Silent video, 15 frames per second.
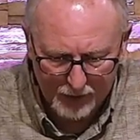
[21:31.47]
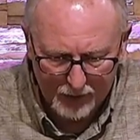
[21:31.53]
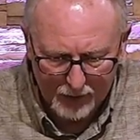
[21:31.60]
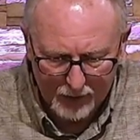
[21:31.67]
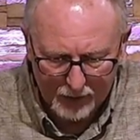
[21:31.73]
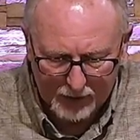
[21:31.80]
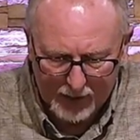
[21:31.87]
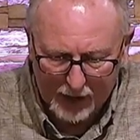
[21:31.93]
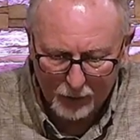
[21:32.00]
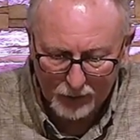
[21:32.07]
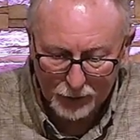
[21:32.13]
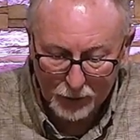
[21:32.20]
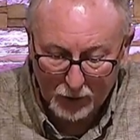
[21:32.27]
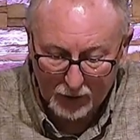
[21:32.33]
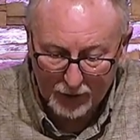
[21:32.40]
God was
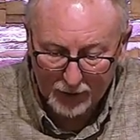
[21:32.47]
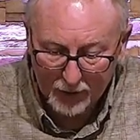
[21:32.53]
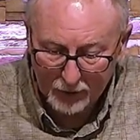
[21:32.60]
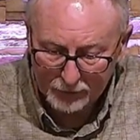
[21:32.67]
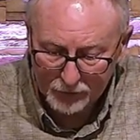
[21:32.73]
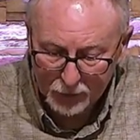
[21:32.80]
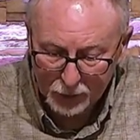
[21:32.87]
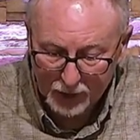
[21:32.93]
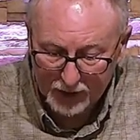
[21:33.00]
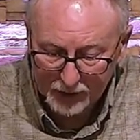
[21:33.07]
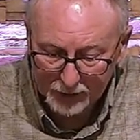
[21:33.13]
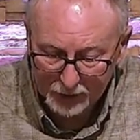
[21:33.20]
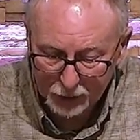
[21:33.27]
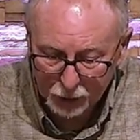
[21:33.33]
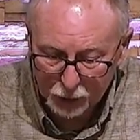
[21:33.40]
clear,
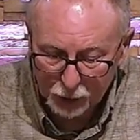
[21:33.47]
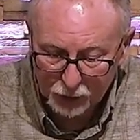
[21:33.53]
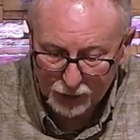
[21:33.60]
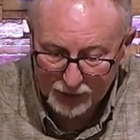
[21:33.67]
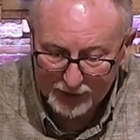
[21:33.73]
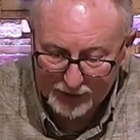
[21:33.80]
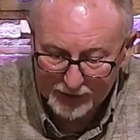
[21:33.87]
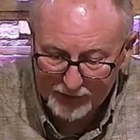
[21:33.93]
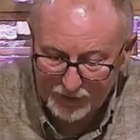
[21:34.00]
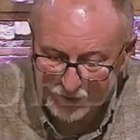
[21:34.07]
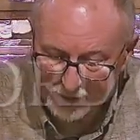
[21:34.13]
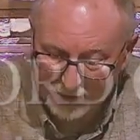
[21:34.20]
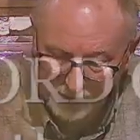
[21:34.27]
Genesis 2:16,